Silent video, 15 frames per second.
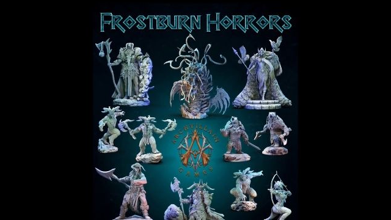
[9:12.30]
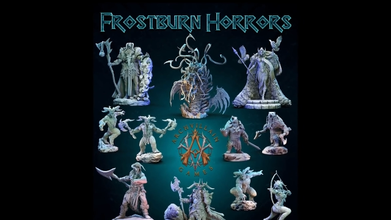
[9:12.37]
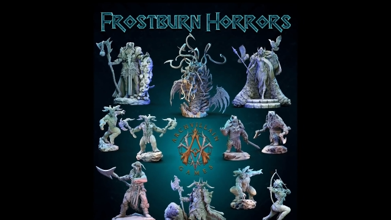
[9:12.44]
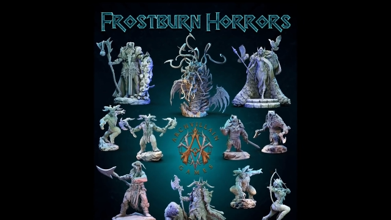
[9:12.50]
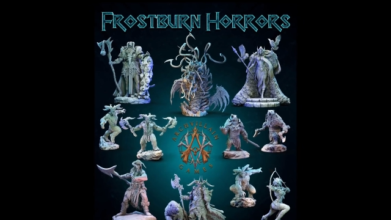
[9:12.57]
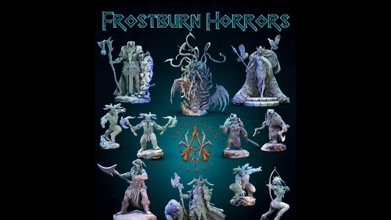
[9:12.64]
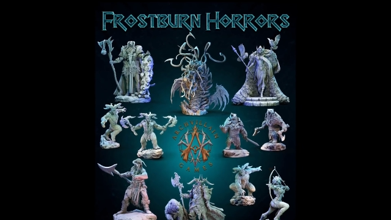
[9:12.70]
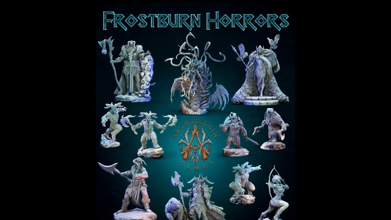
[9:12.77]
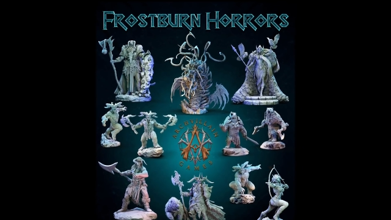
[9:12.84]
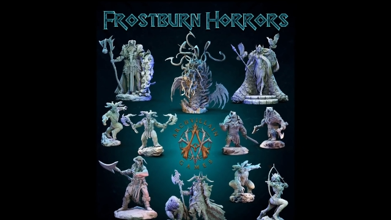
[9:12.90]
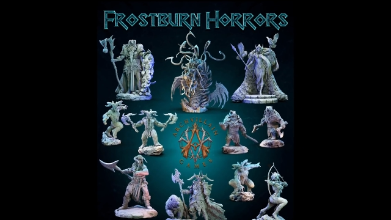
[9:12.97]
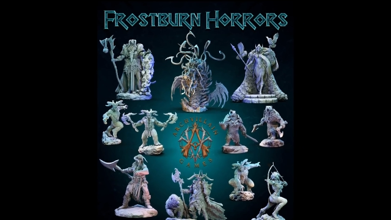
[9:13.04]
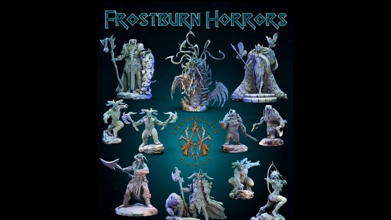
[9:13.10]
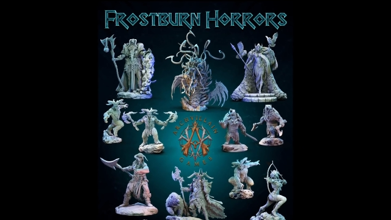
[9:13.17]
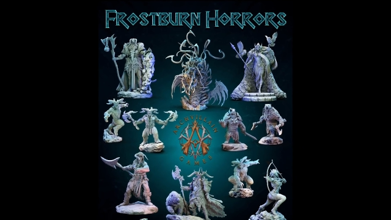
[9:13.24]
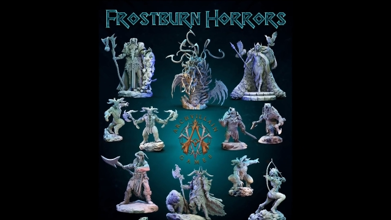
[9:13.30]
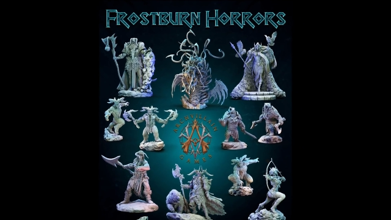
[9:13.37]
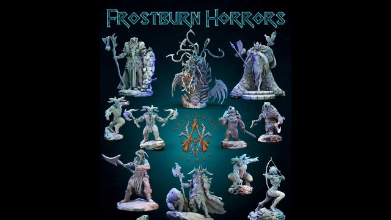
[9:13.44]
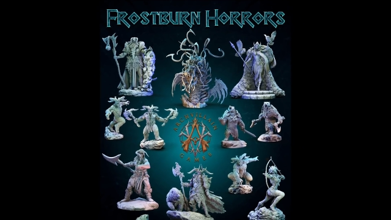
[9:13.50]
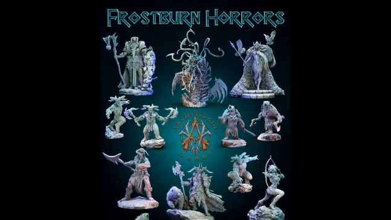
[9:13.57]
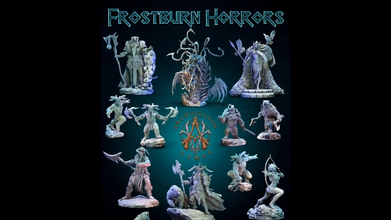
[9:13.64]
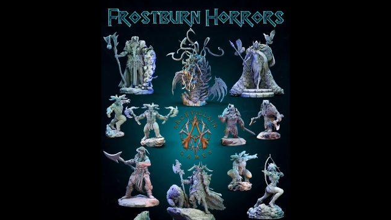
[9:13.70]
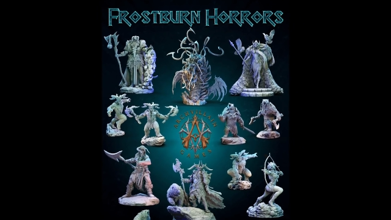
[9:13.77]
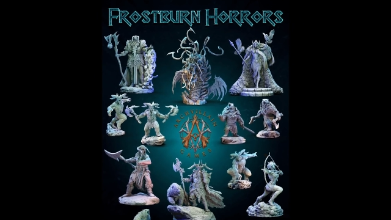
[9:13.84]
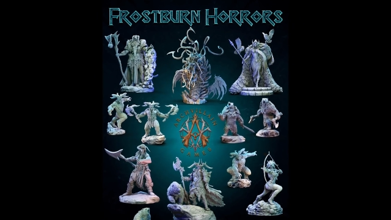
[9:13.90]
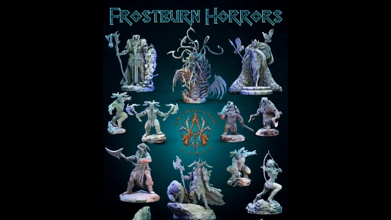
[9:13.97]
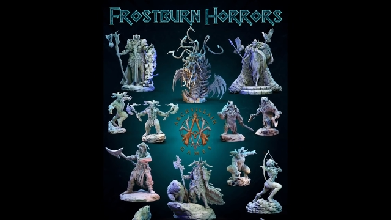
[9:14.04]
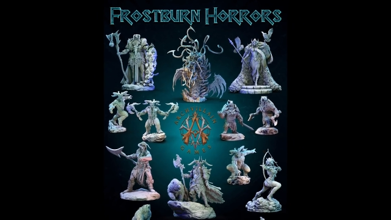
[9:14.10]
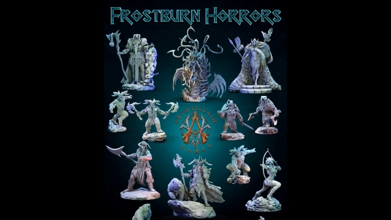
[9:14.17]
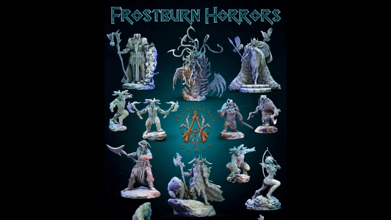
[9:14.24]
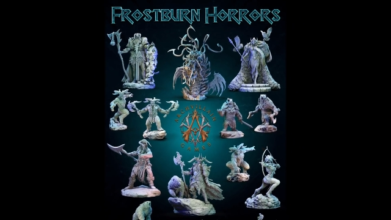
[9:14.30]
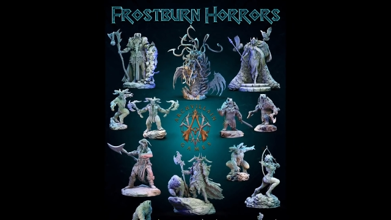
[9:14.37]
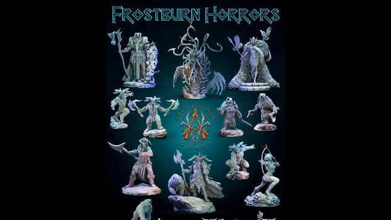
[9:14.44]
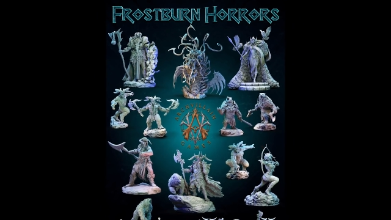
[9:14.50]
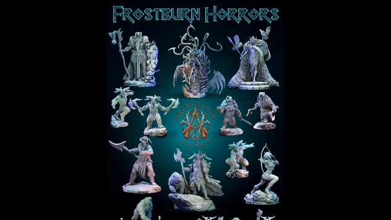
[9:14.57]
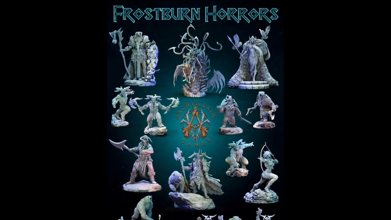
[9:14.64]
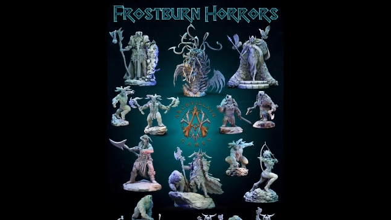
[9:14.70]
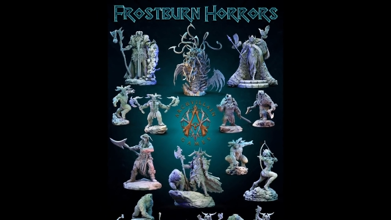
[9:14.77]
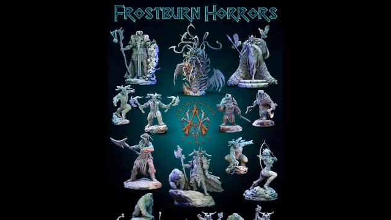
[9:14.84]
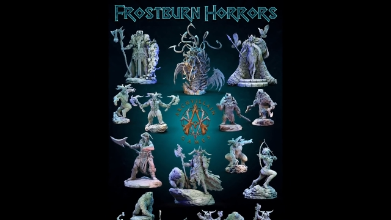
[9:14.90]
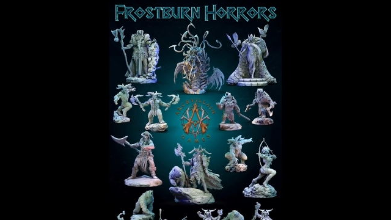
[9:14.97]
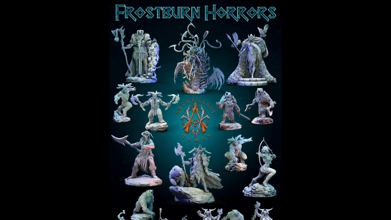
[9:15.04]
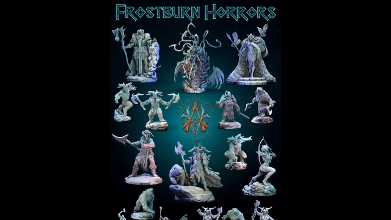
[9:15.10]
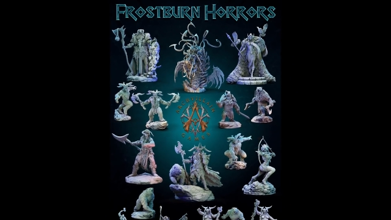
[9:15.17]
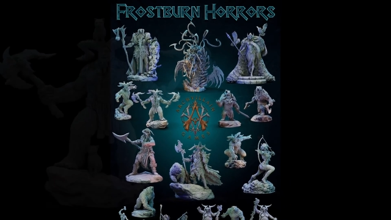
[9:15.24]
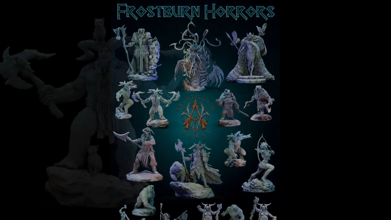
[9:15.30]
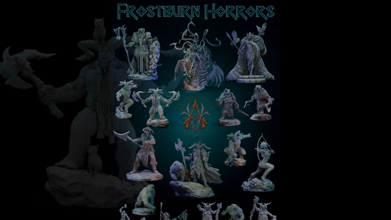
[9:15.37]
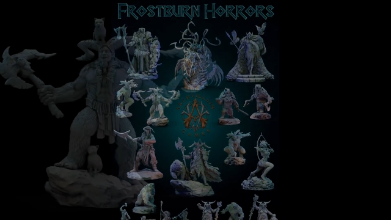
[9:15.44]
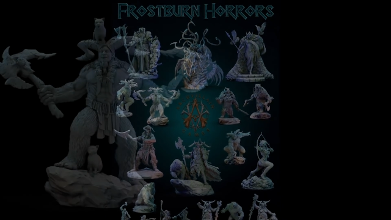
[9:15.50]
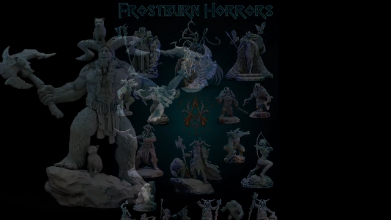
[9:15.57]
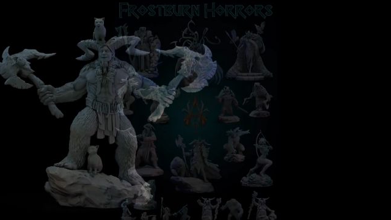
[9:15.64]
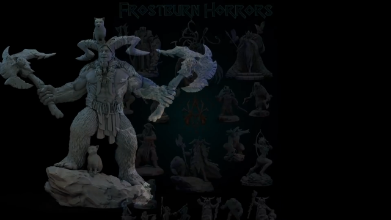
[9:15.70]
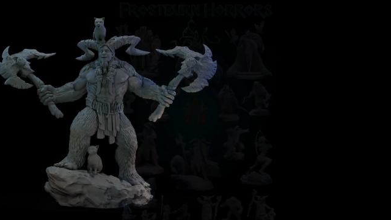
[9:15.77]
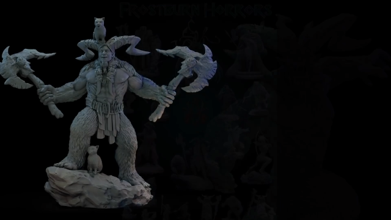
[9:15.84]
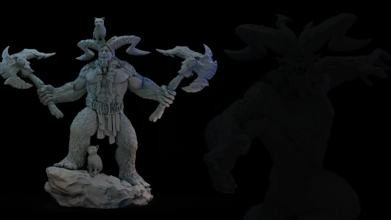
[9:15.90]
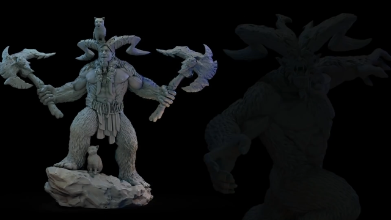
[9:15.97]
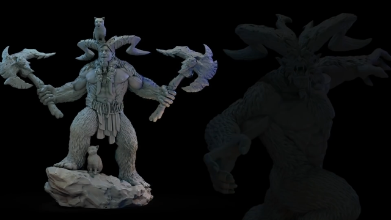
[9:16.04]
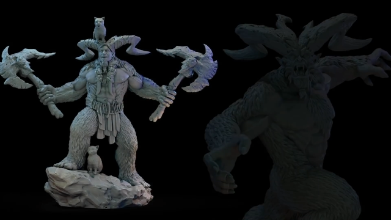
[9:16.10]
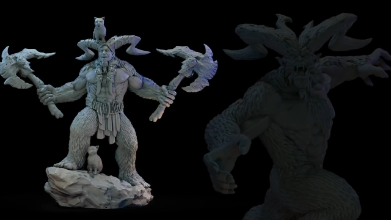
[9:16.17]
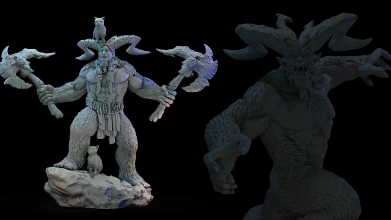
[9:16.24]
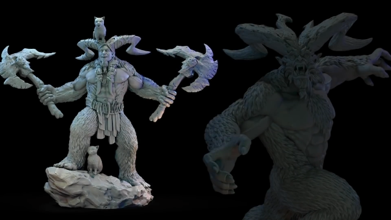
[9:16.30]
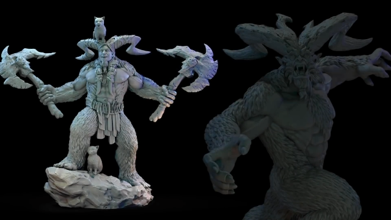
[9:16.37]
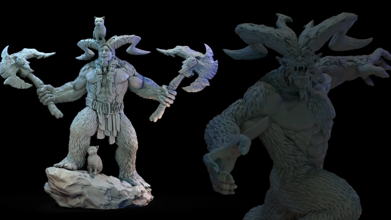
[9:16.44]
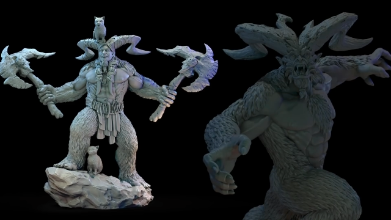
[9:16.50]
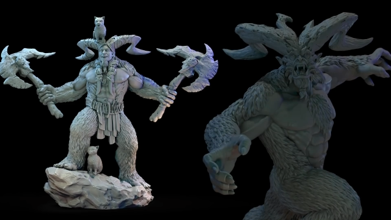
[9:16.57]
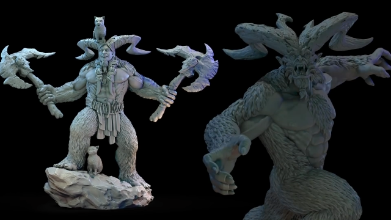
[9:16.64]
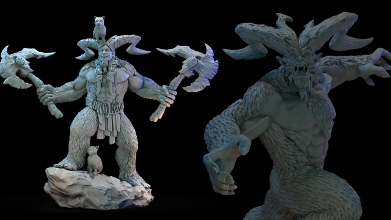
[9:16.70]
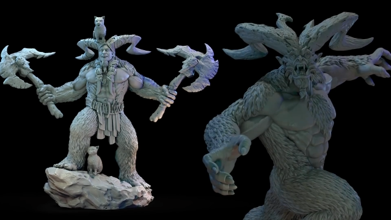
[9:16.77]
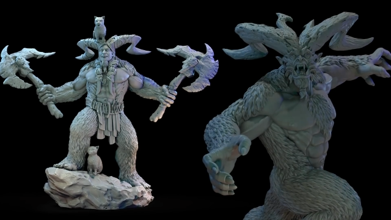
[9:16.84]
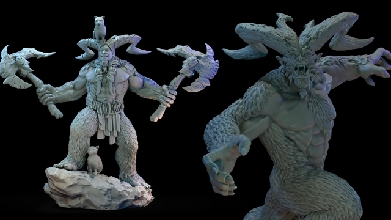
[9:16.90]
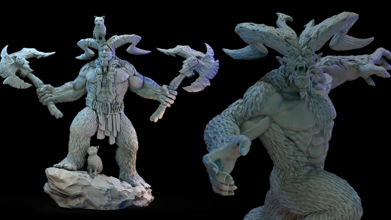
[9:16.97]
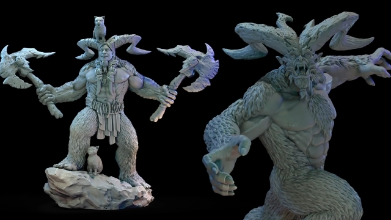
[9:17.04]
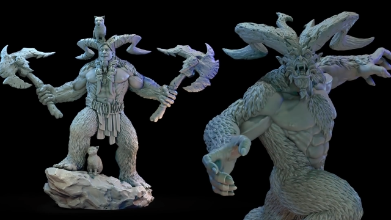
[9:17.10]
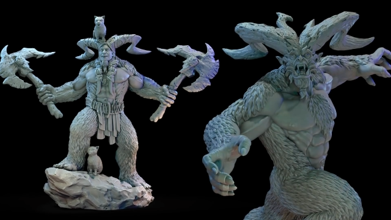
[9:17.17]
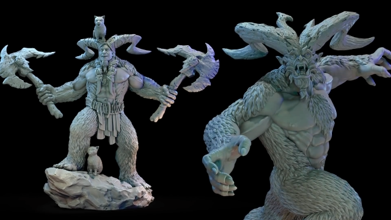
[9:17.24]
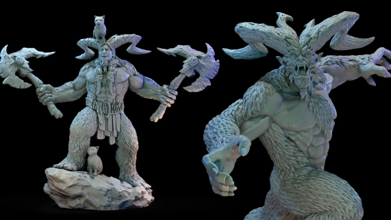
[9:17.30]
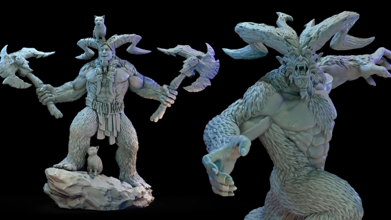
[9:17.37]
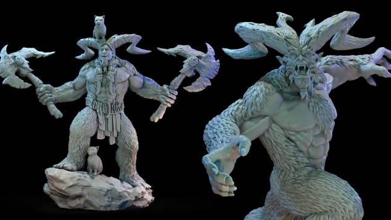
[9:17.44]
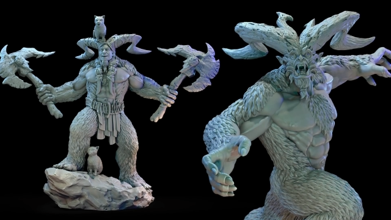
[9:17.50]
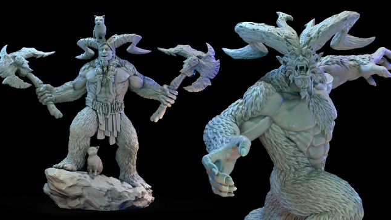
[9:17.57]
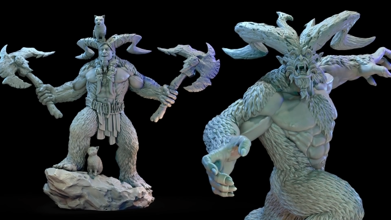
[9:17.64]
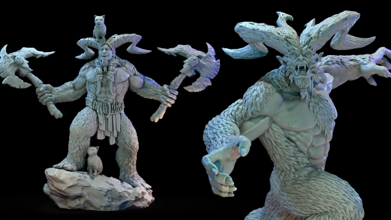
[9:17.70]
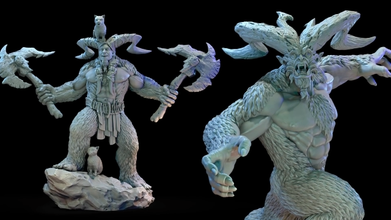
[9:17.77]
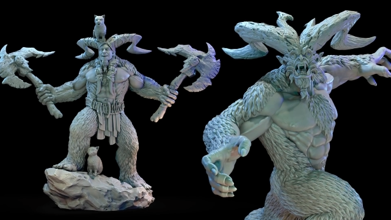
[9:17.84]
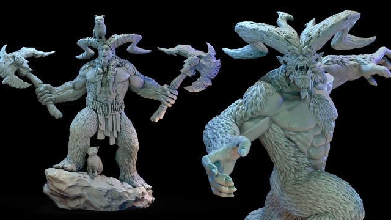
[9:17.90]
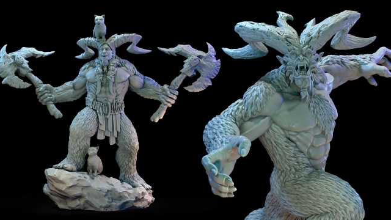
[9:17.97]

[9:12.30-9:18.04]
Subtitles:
Nobody's mouth can be seen.